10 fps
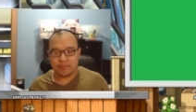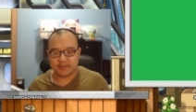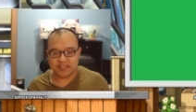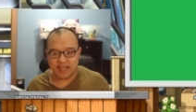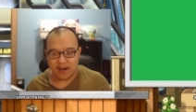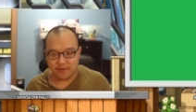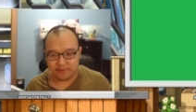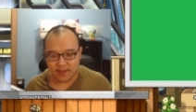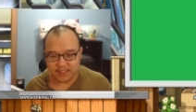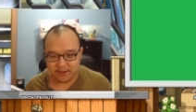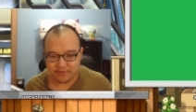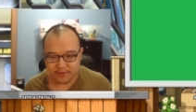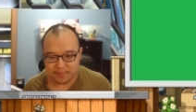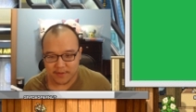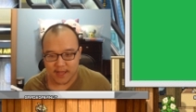this is not a reflection of
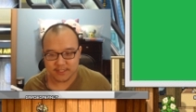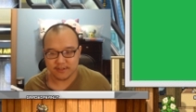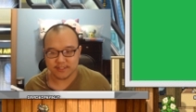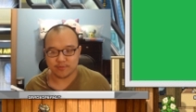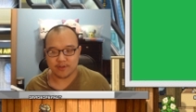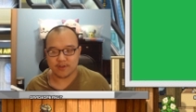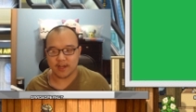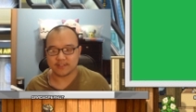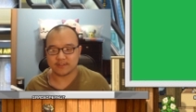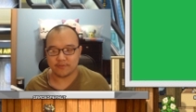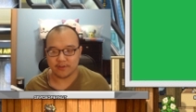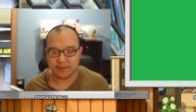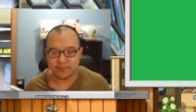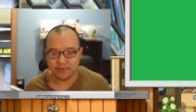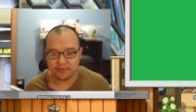future patch notes where you guys don't really
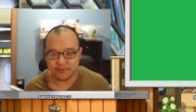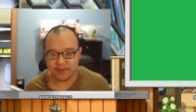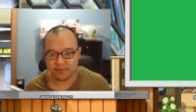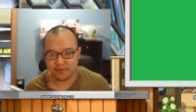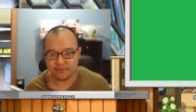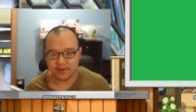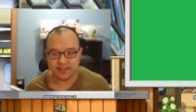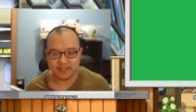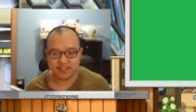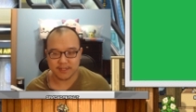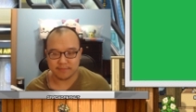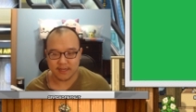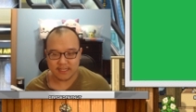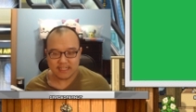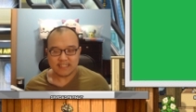proofread this shit.
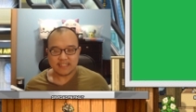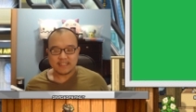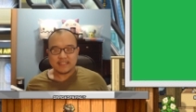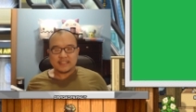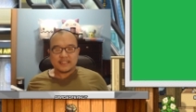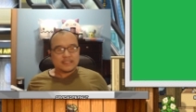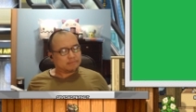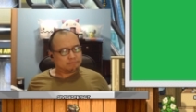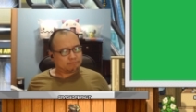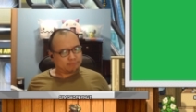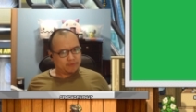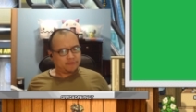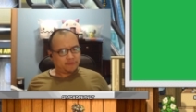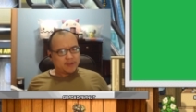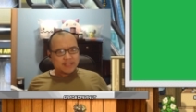But
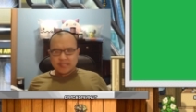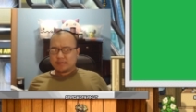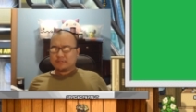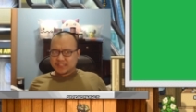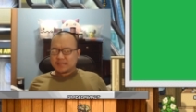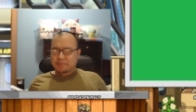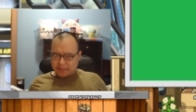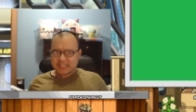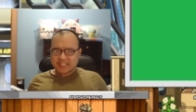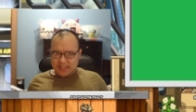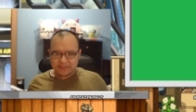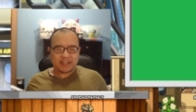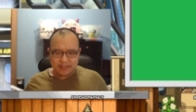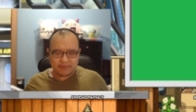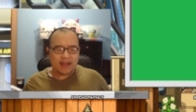proofread QC, please
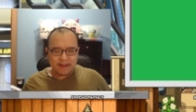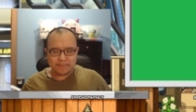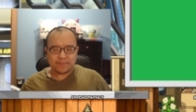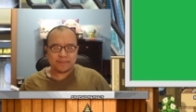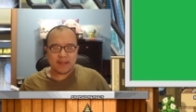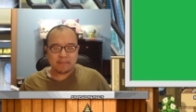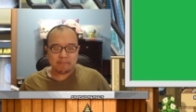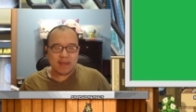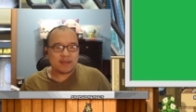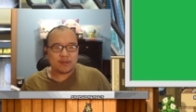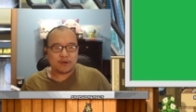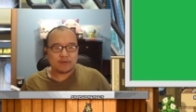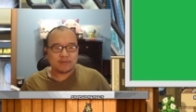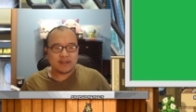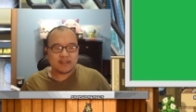definitely do that. Maybe
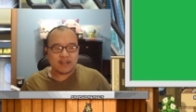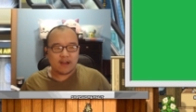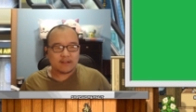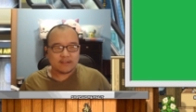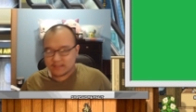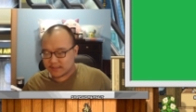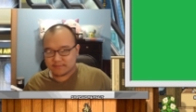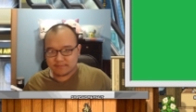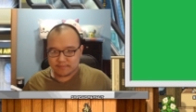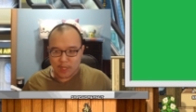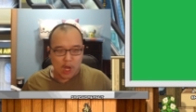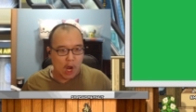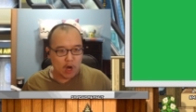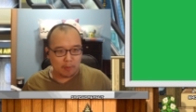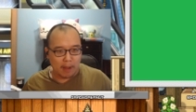
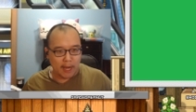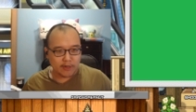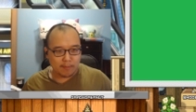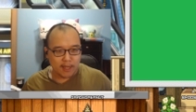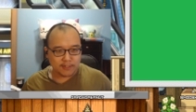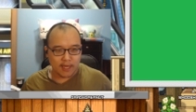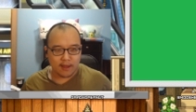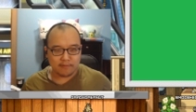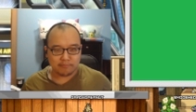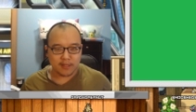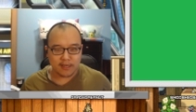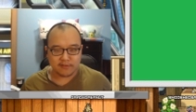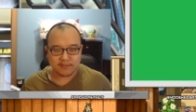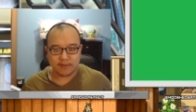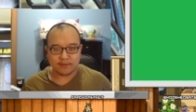hire my dumbass. I have plenty
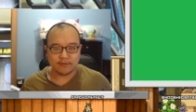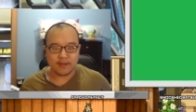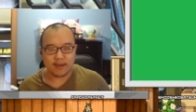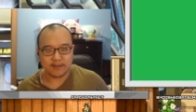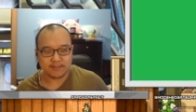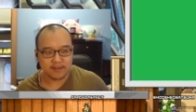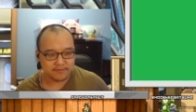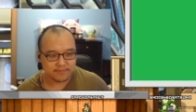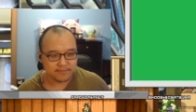of time to do that kind of stuff.